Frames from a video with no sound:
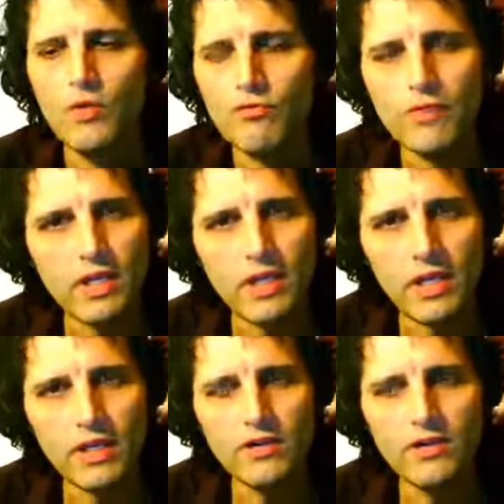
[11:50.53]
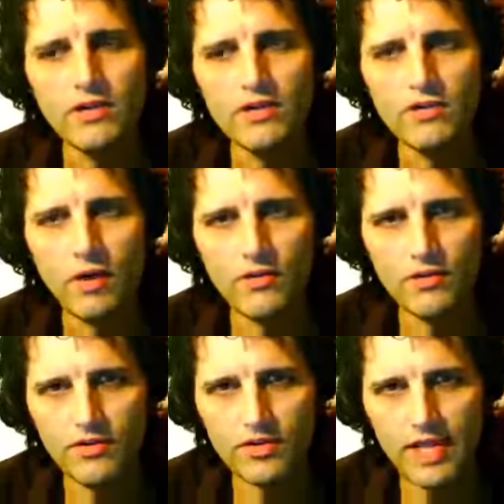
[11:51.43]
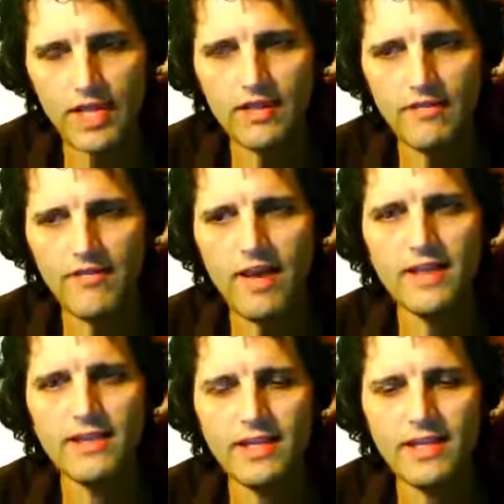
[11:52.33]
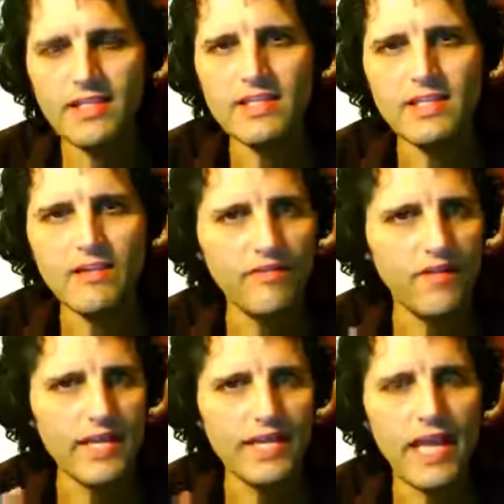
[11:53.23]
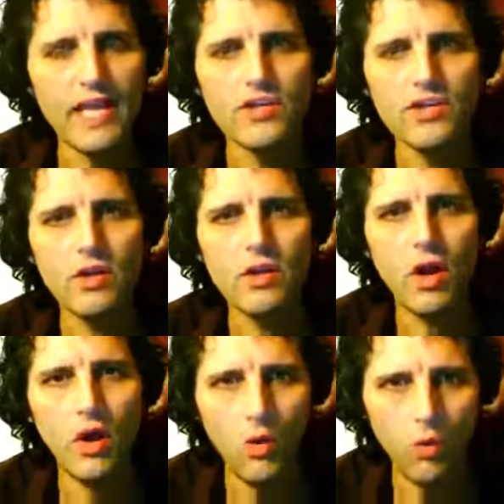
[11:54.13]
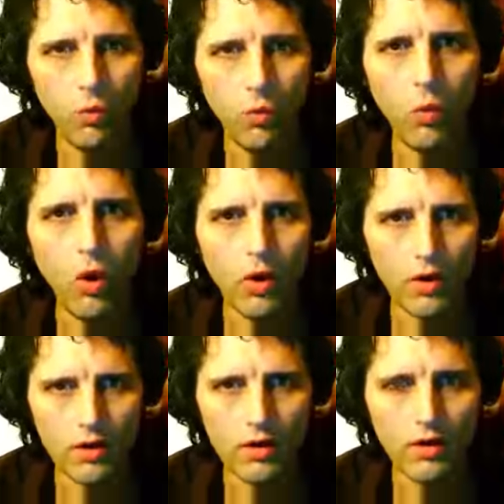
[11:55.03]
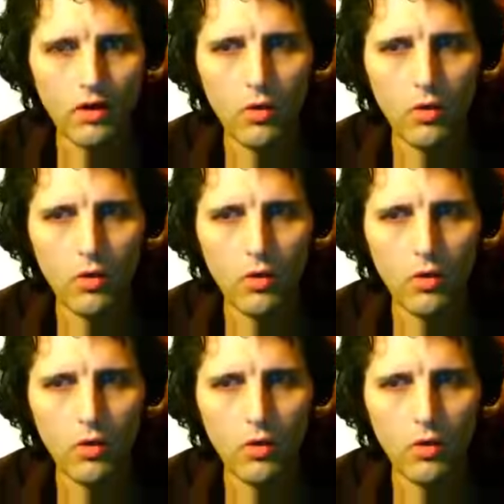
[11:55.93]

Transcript: We really need to understand the fact that this is a financial war.